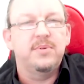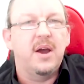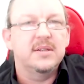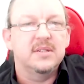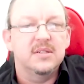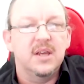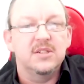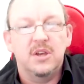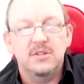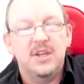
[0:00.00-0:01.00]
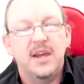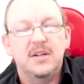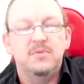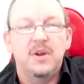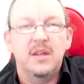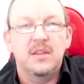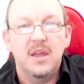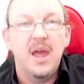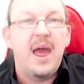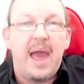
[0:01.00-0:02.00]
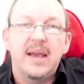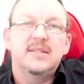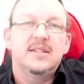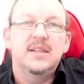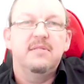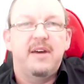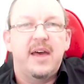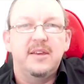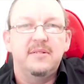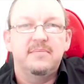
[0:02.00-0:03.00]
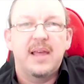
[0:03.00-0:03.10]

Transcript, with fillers: prices associated with accessing the value,